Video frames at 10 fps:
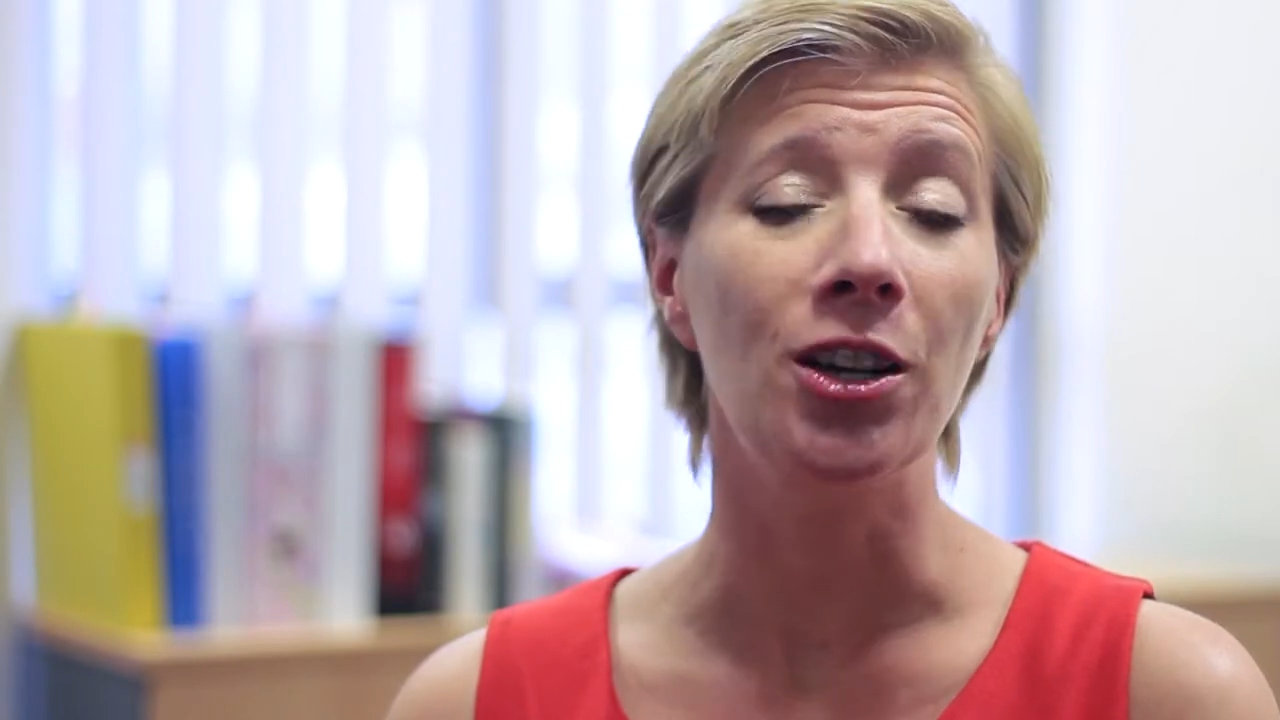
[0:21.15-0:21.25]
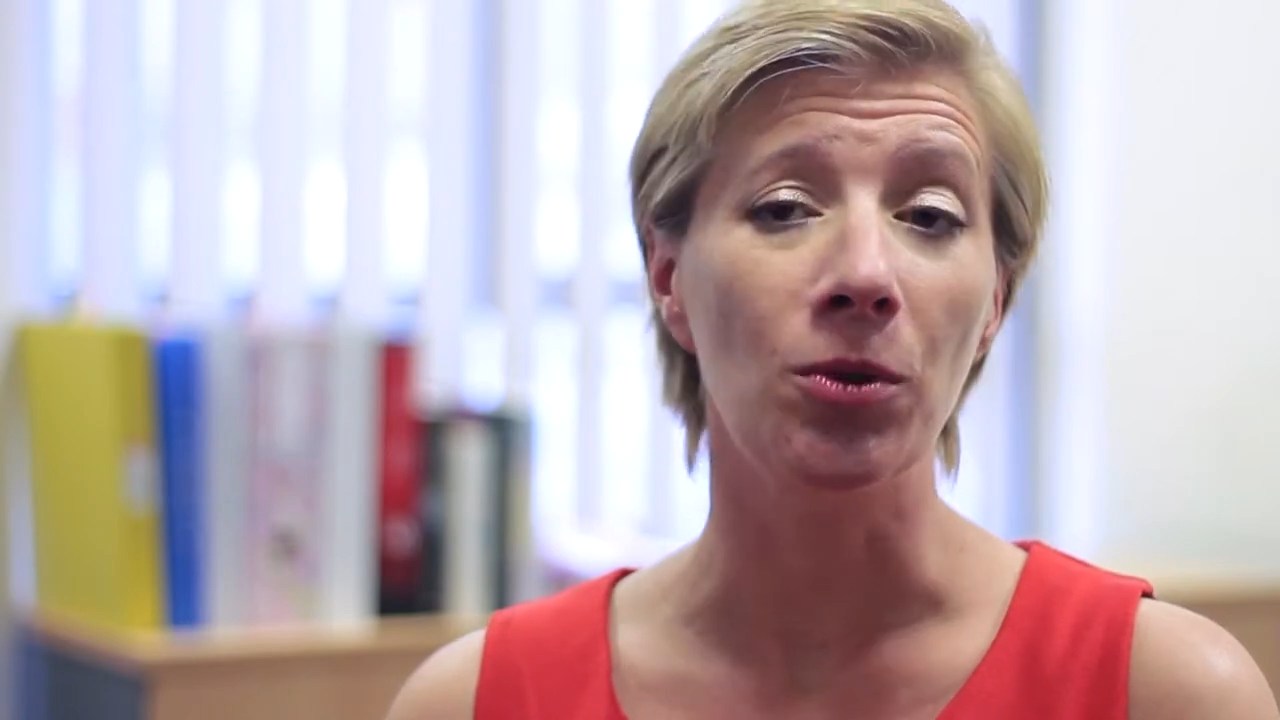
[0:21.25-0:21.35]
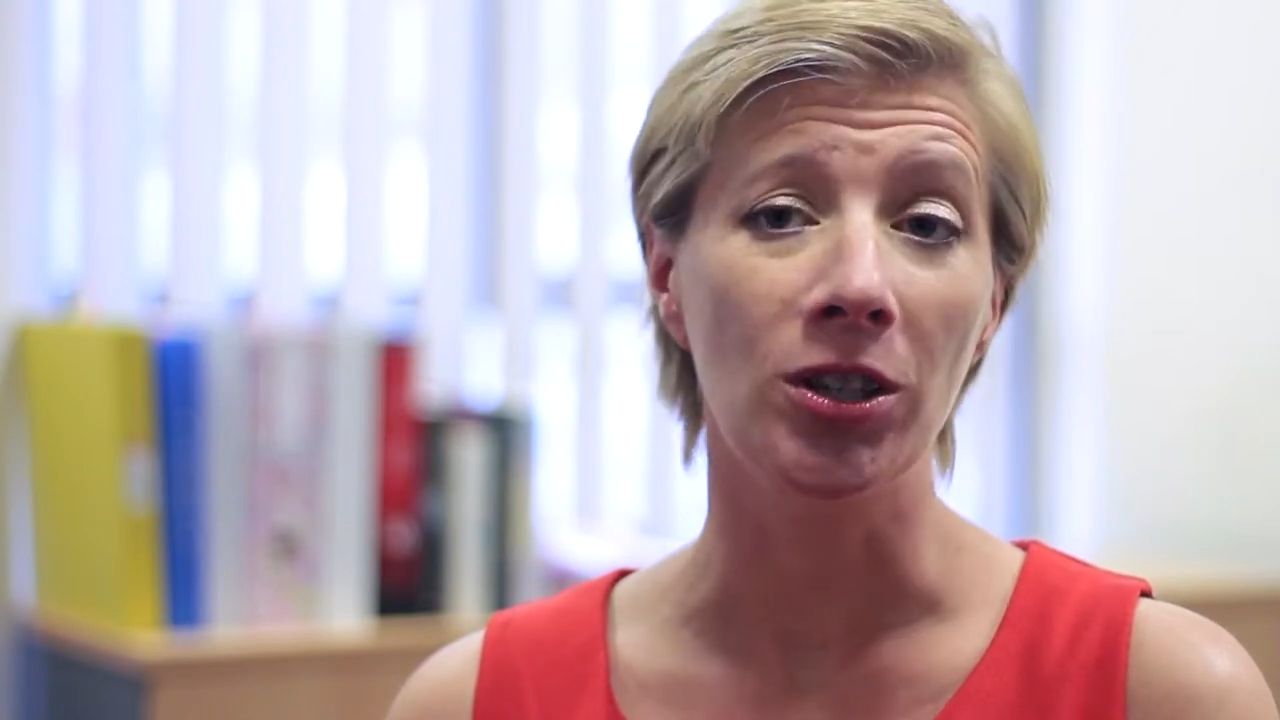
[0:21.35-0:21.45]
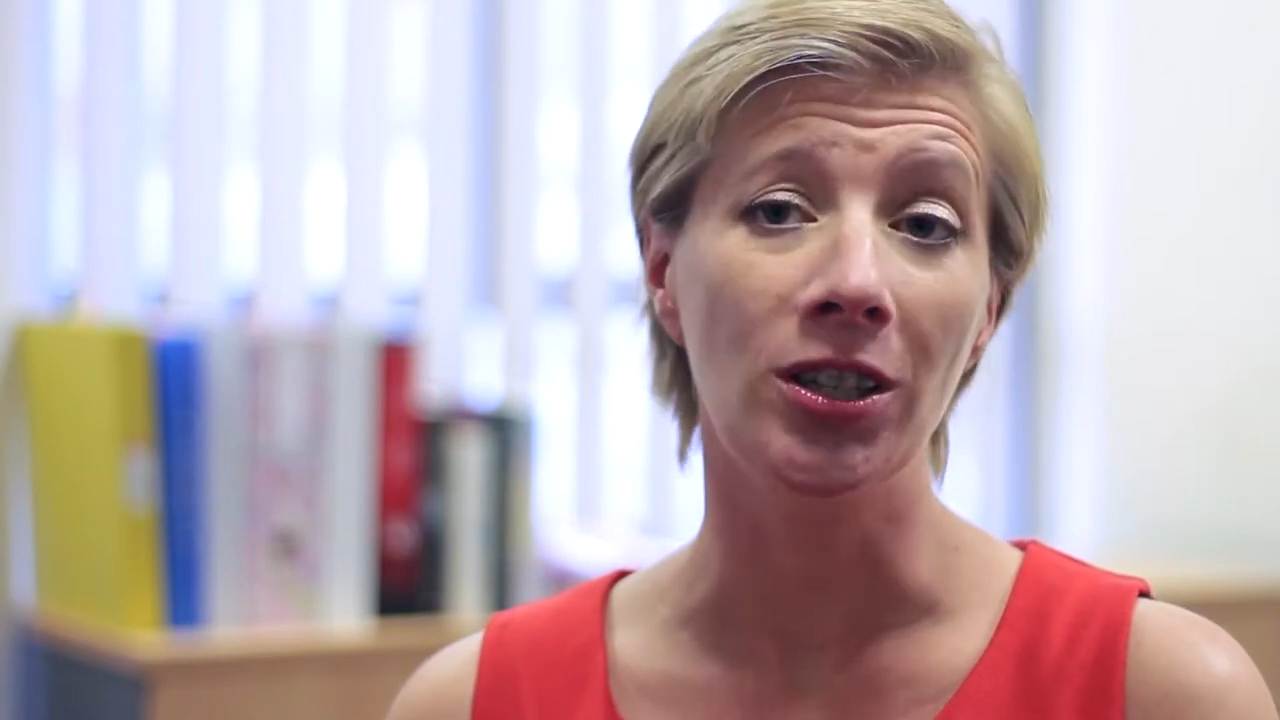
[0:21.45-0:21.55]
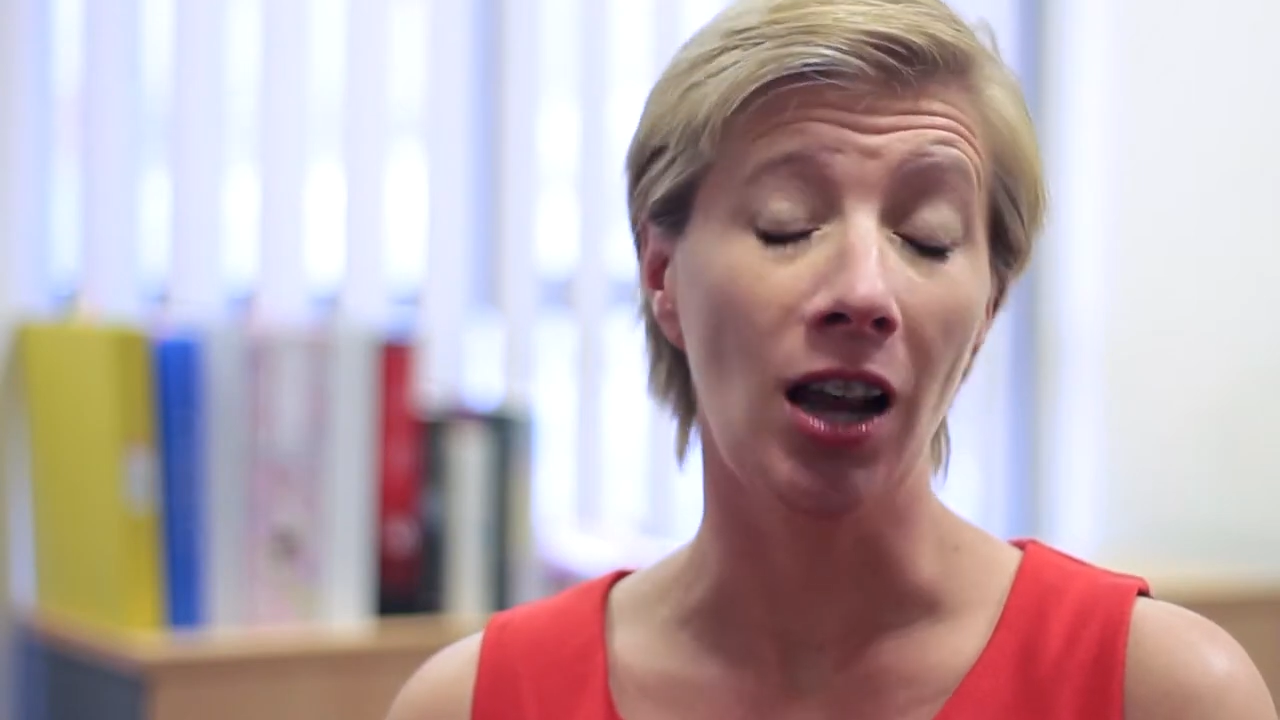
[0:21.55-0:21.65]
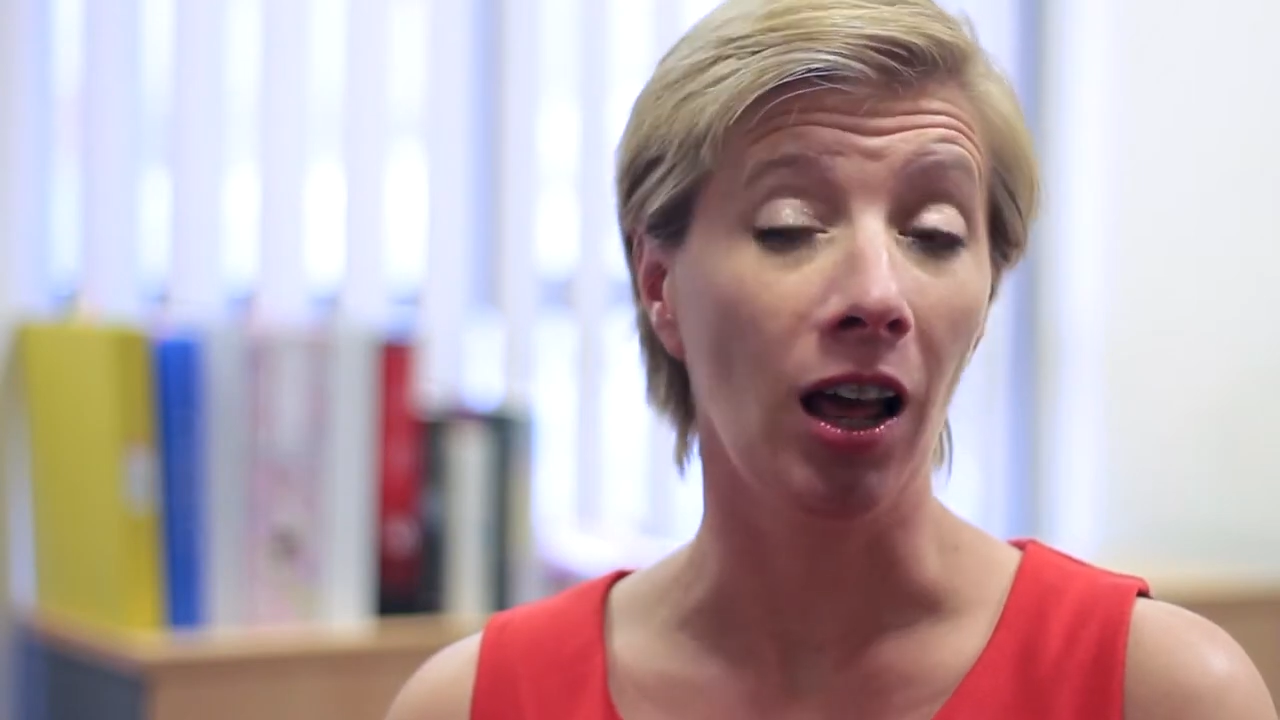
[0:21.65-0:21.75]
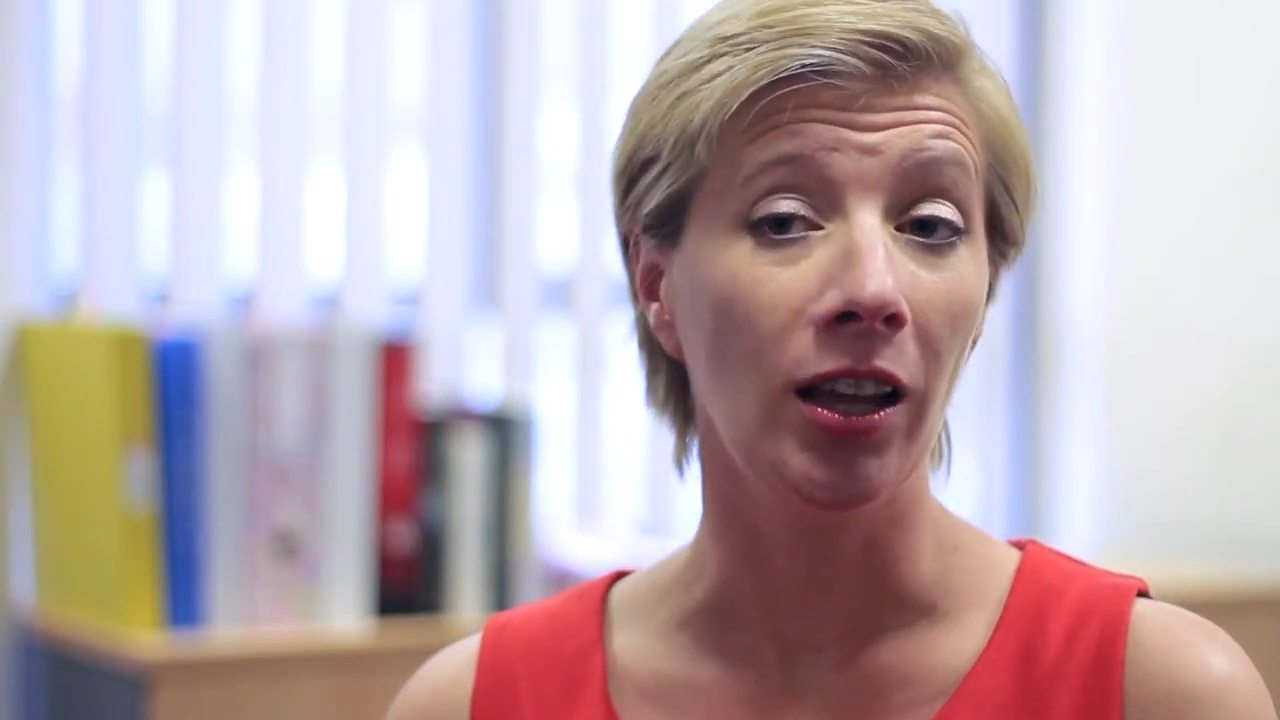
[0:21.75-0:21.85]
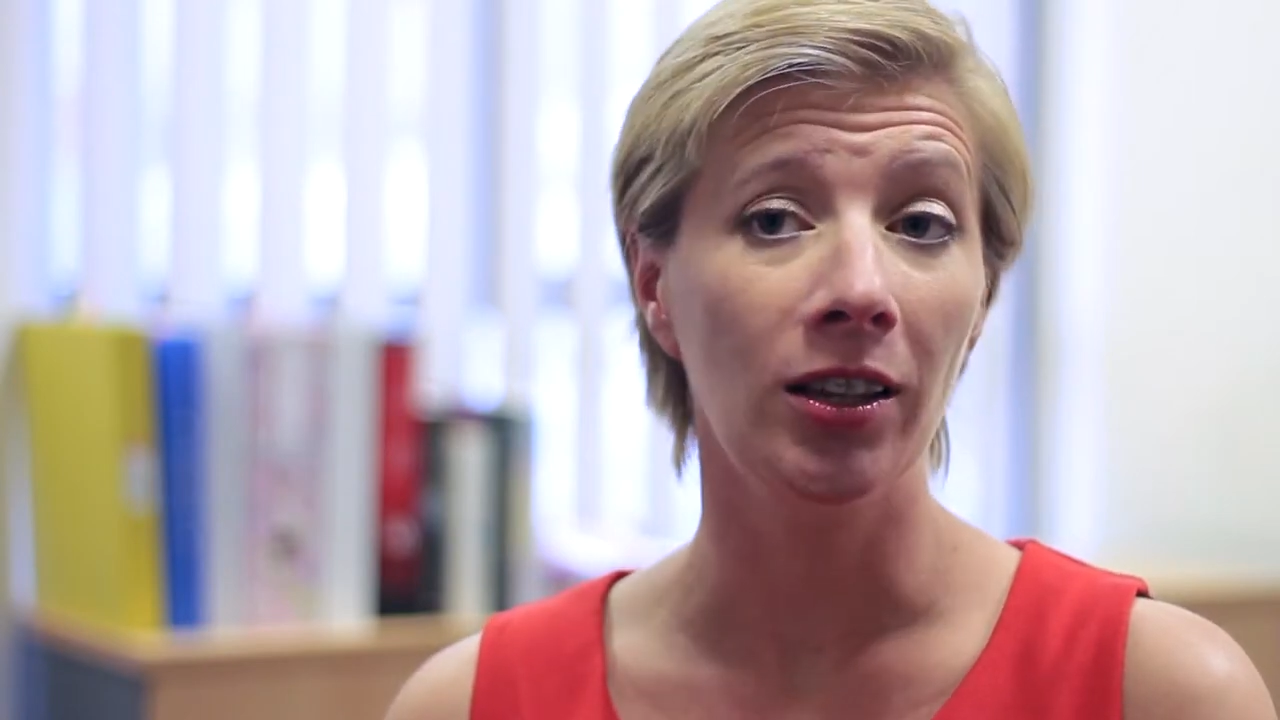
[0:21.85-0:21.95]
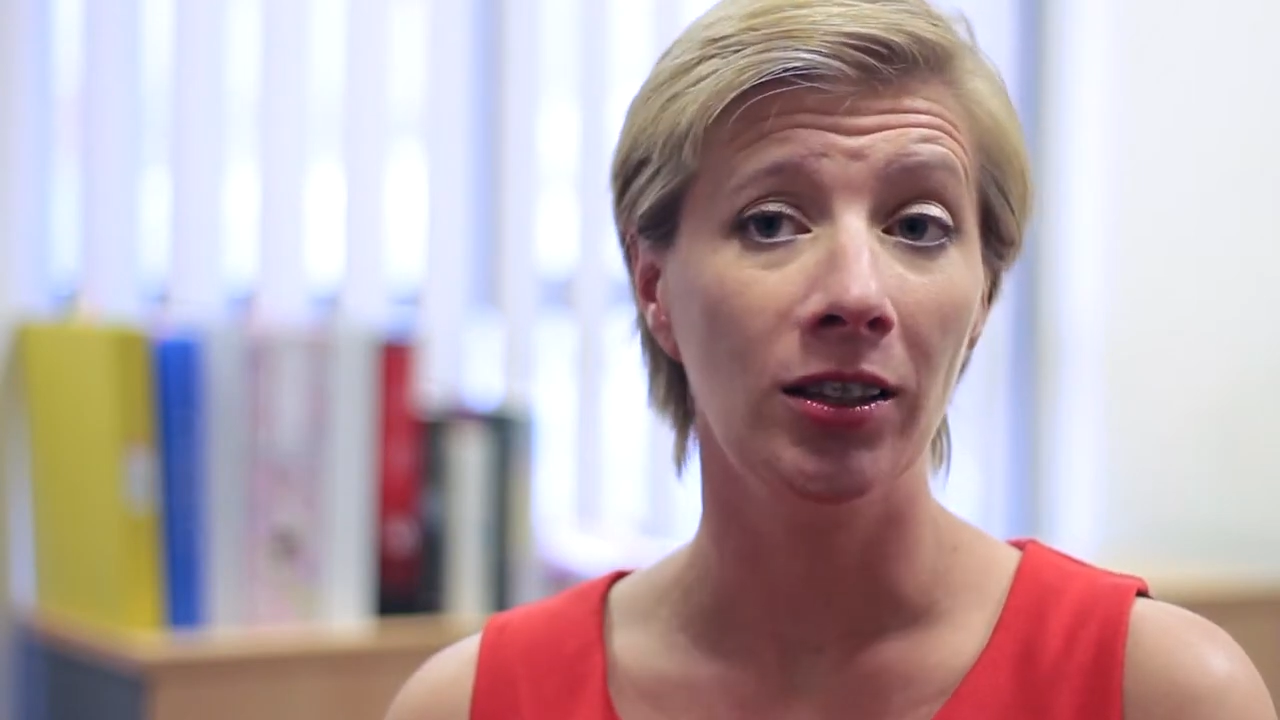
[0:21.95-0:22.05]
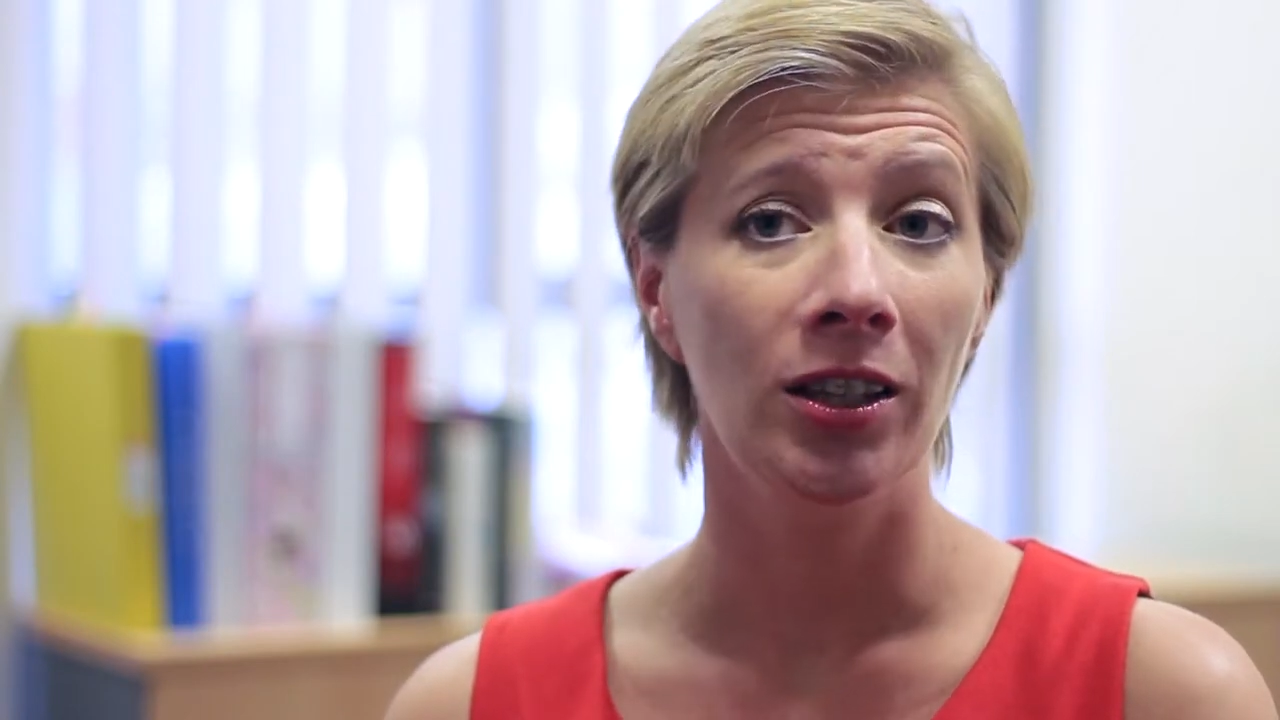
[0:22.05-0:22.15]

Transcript: what it's like